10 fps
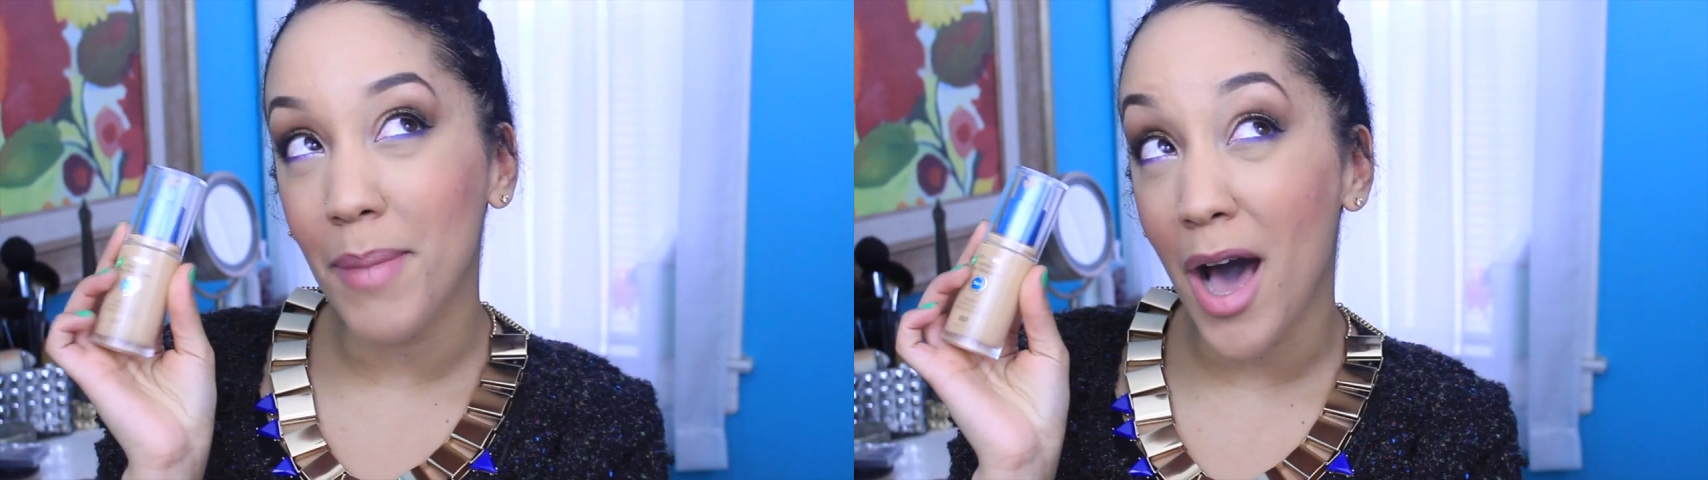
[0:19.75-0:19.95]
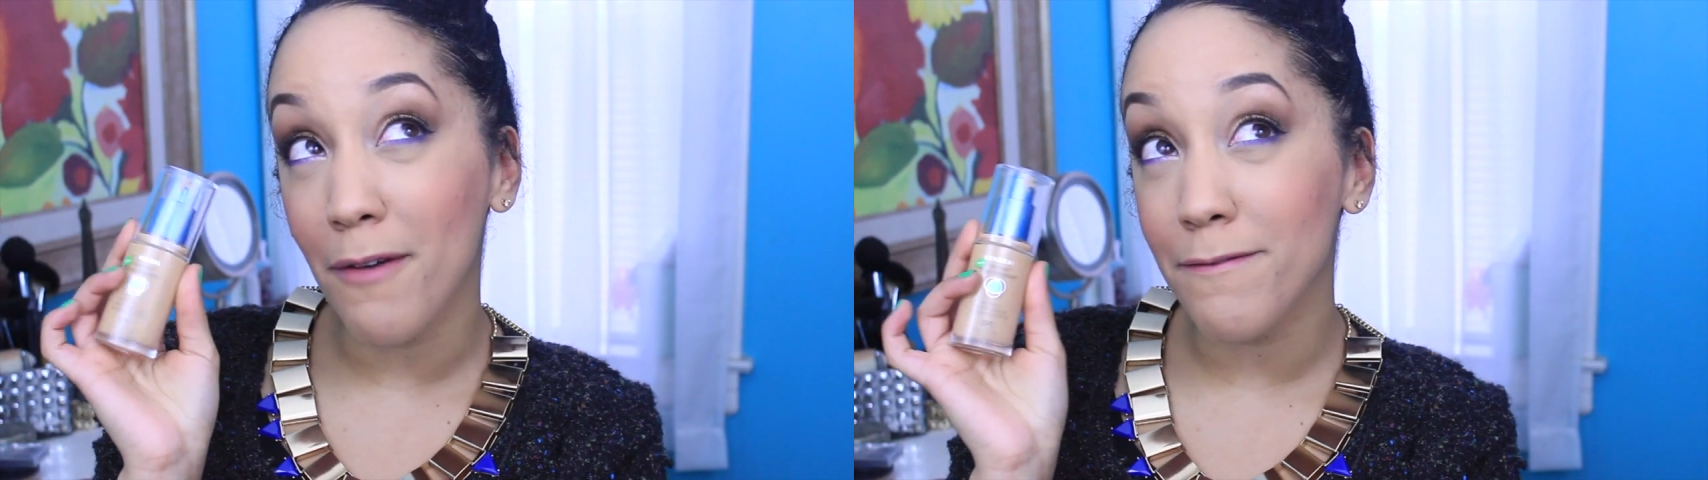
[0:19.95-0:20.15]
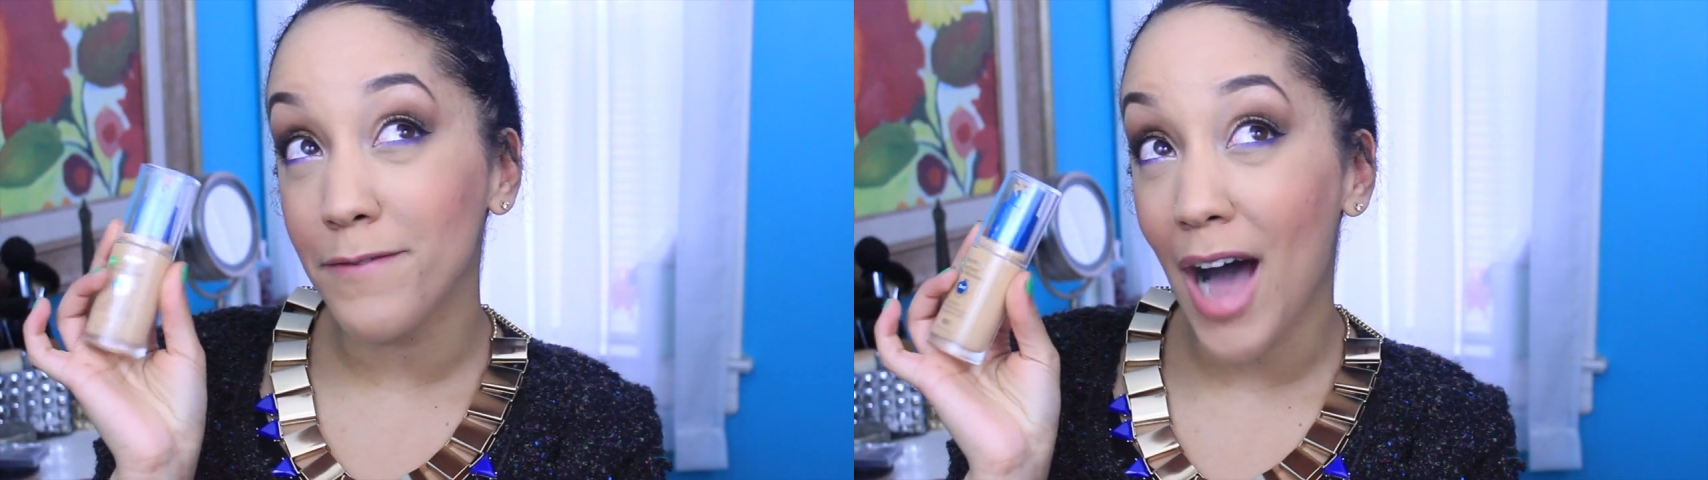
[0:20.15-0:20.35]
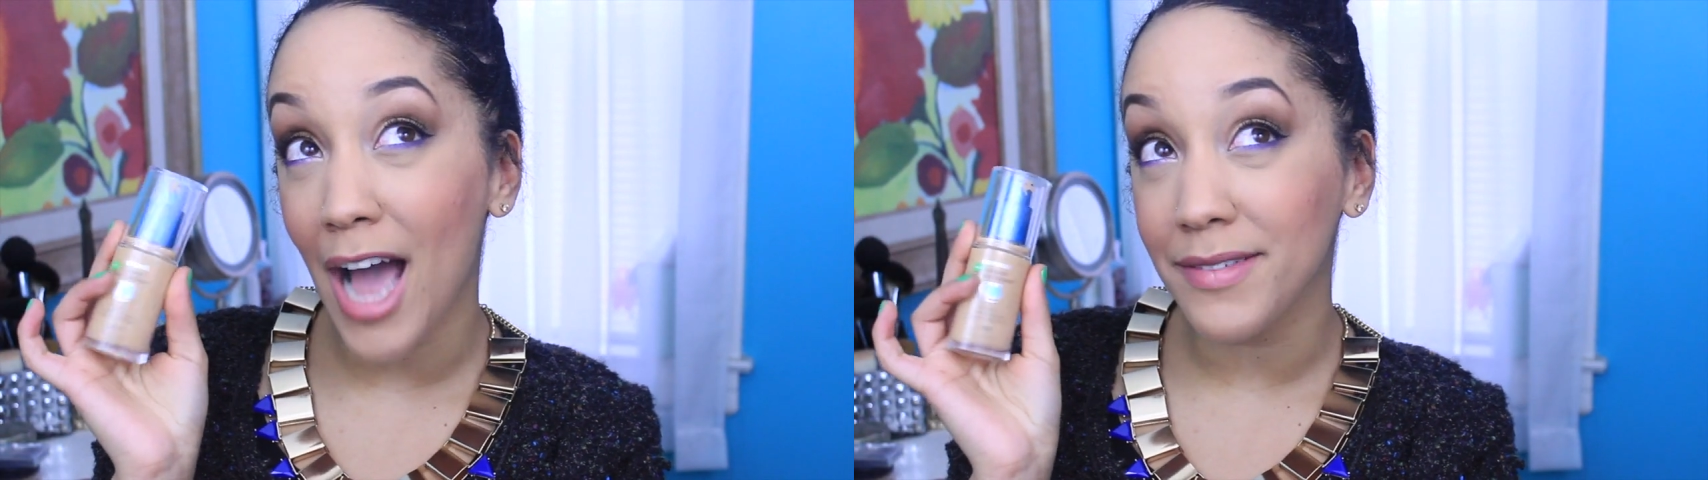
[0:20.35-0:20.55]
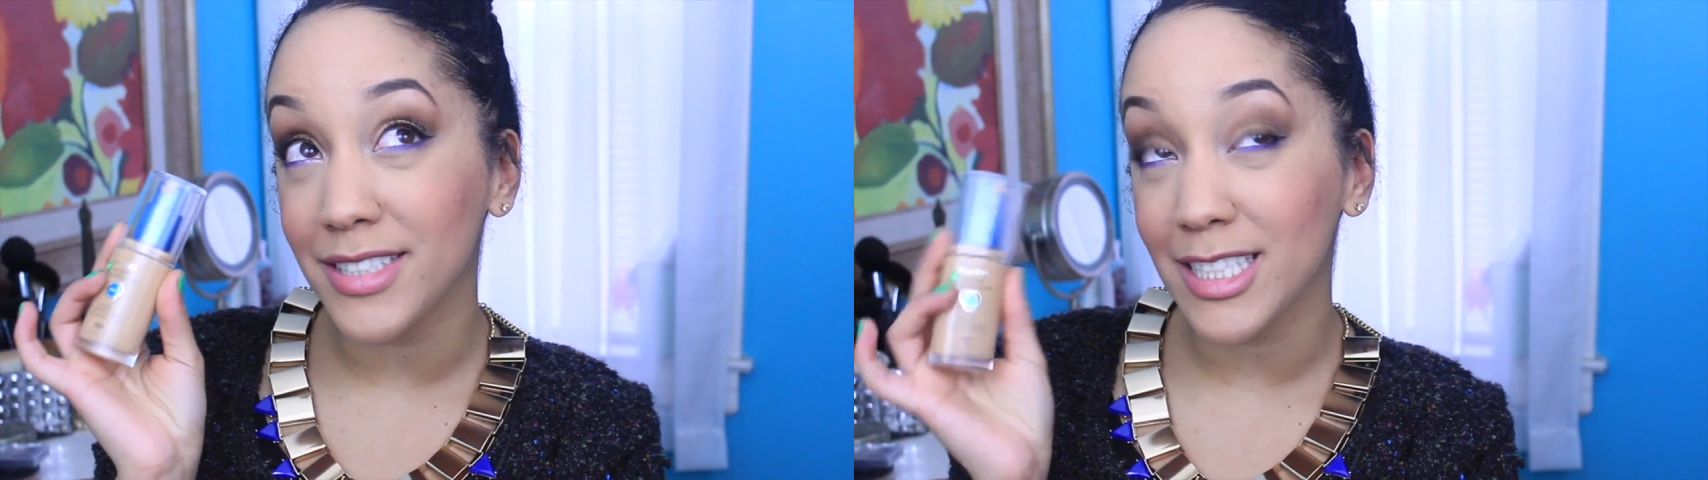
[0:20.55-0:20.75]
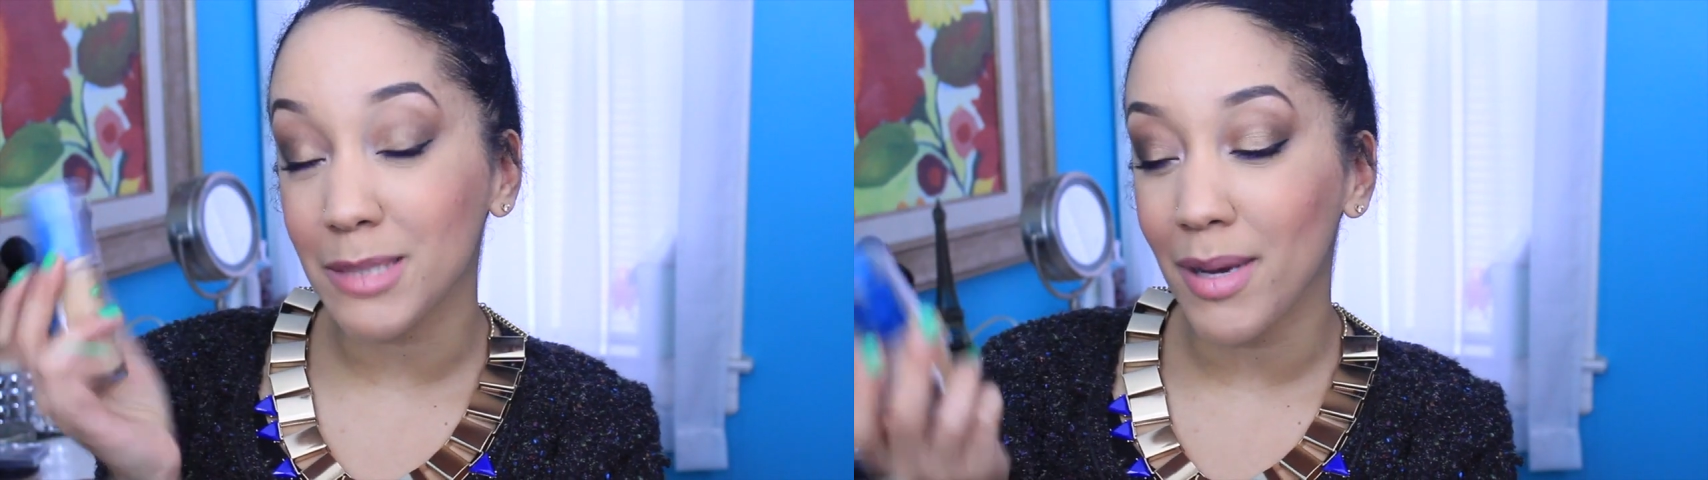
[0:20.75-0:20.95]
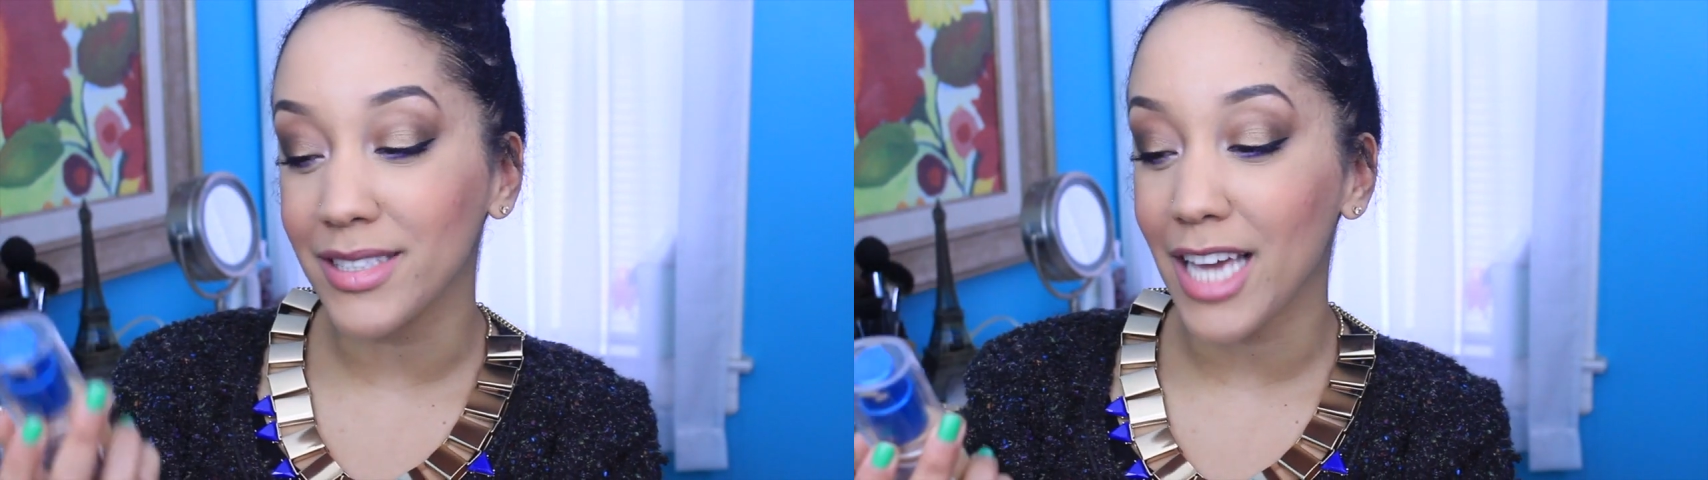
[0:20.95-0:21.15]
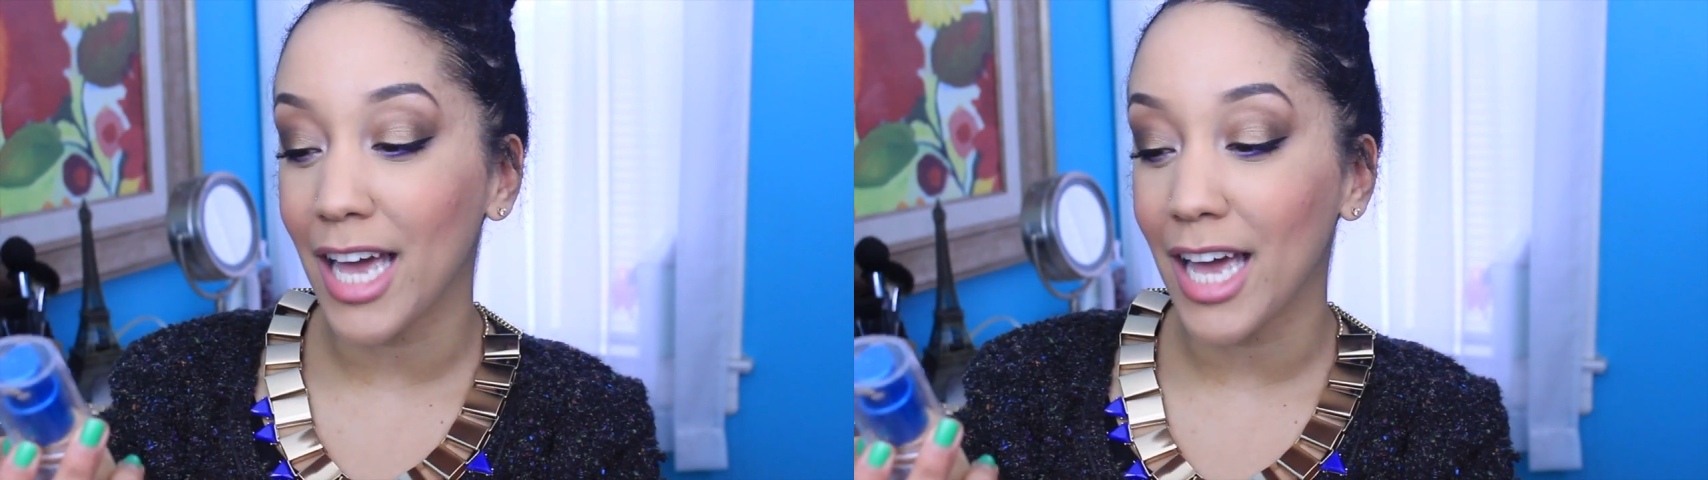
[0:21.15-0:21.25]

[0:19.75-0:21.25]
about five, six months.